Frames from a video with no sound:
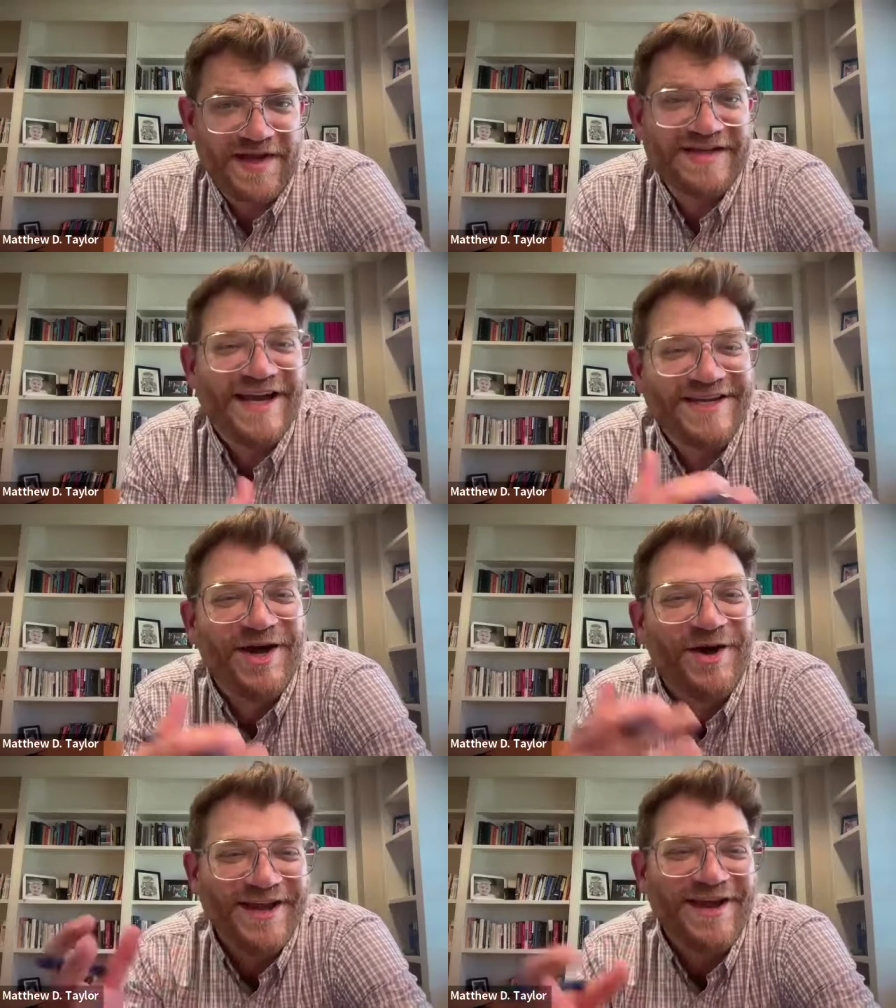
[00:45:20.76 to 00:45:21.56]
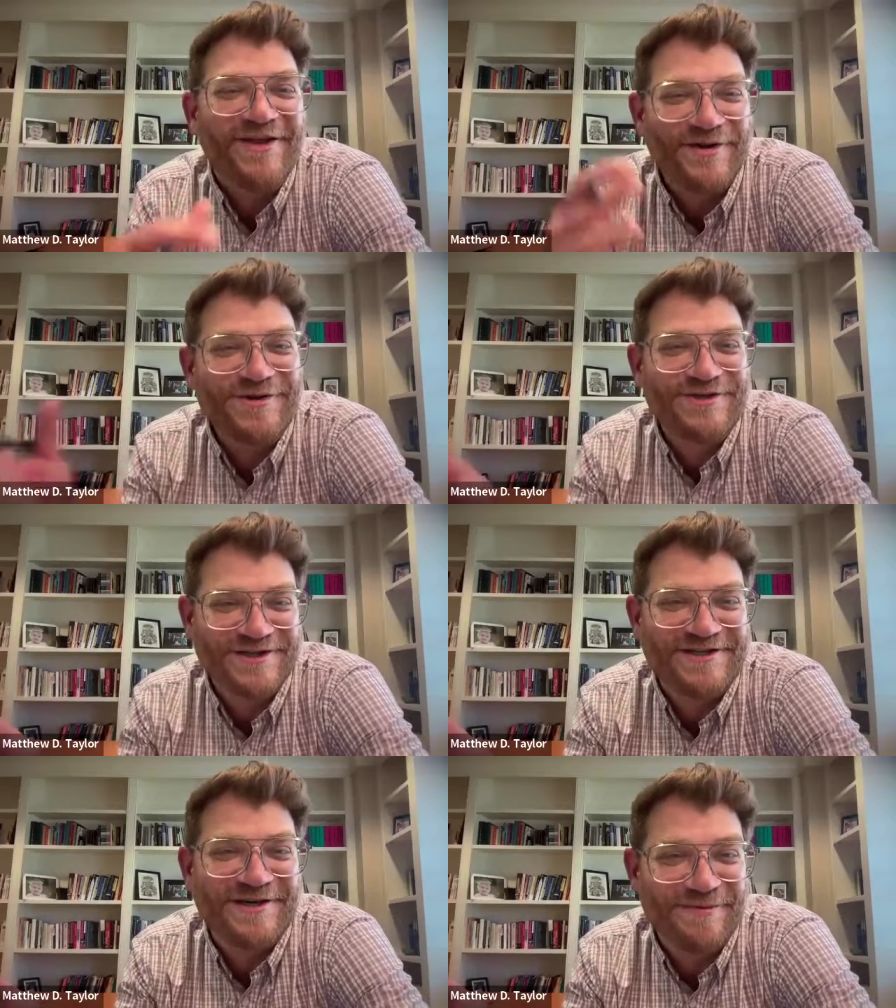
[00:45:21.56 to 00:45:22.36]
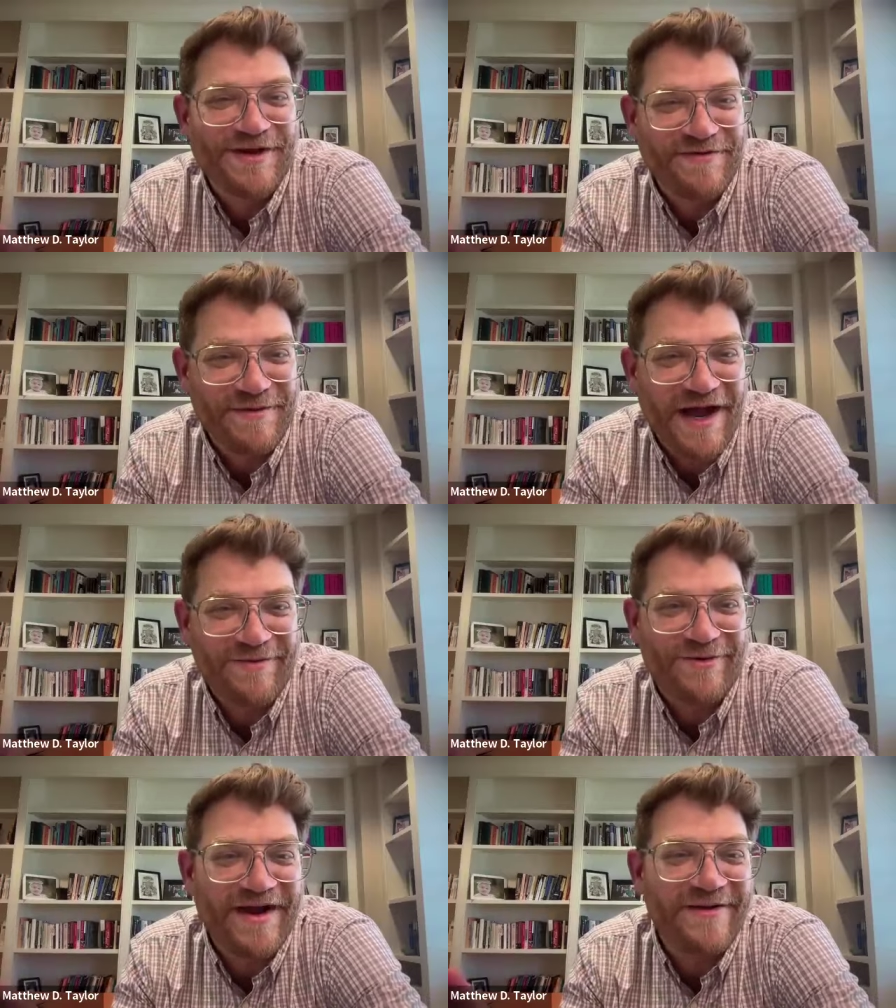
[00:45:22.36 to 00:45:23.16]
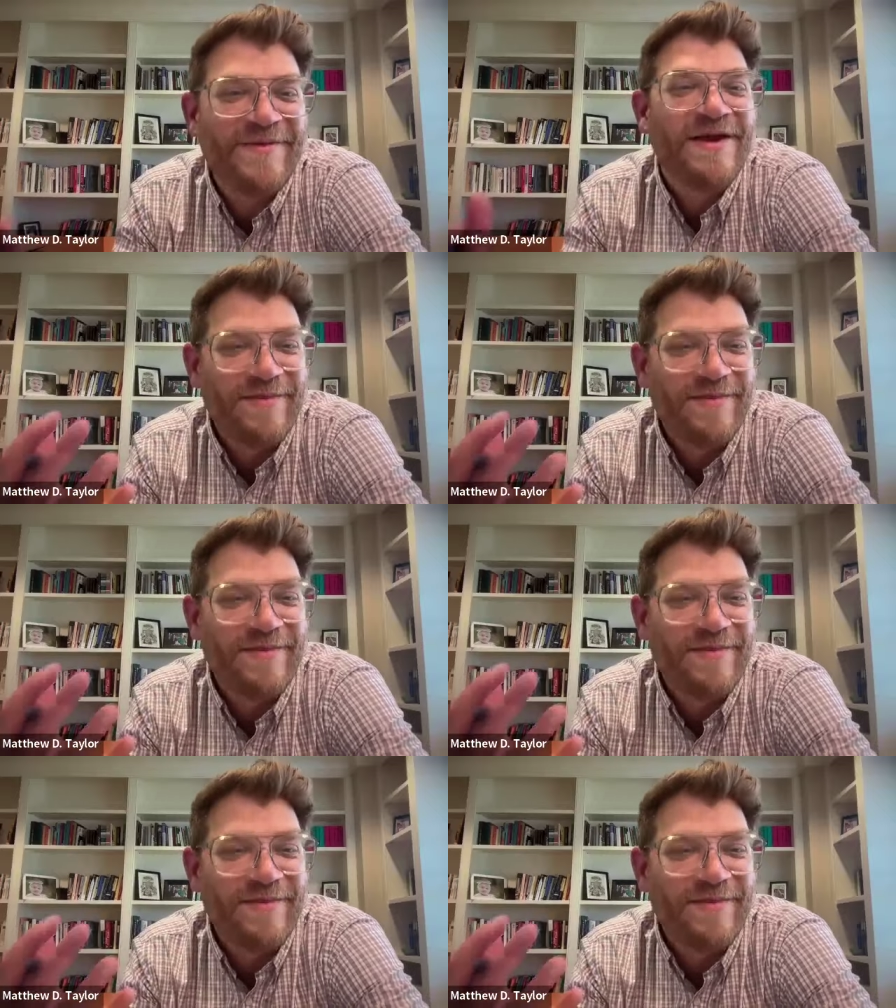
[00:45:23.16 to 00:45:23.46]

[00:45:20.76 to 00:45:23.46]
as, as, though like other Christians didn't believe the Bible, right?